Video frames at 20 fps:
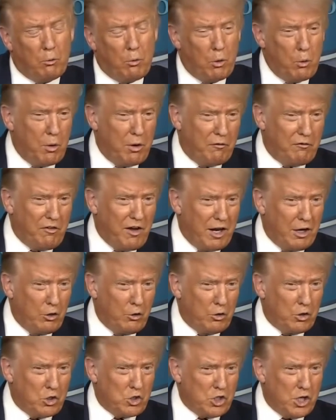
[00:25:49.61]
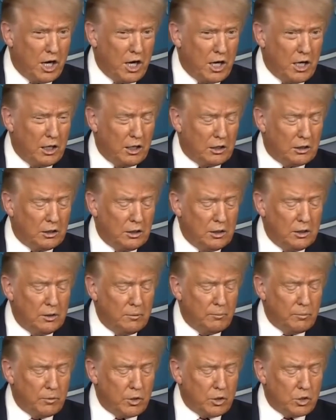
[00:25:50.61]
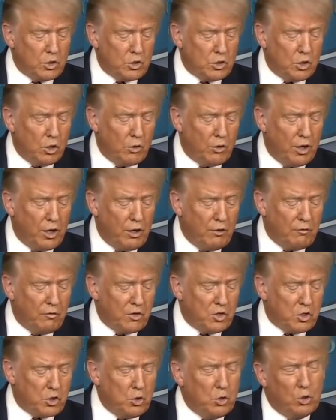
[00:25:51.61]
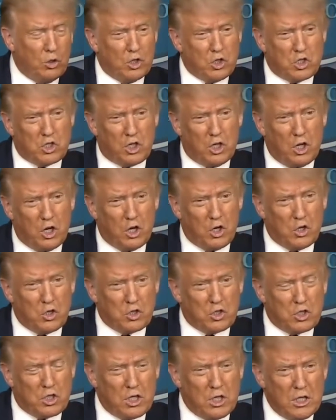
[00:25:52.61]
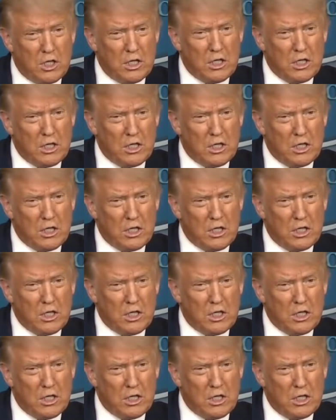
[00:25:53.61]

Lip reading: We want to follow the child so that if a school is closed,